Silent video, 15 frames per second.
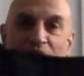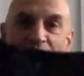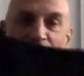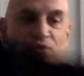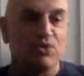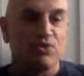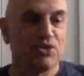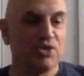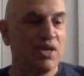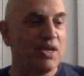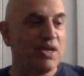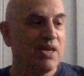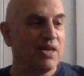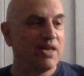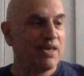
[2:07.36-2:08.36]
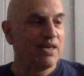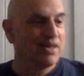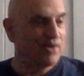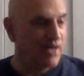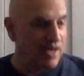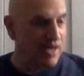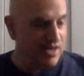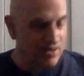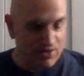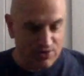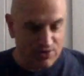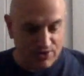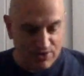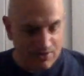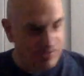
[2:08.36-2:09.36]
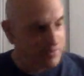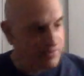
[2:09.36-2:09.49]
ever see. Okay, there's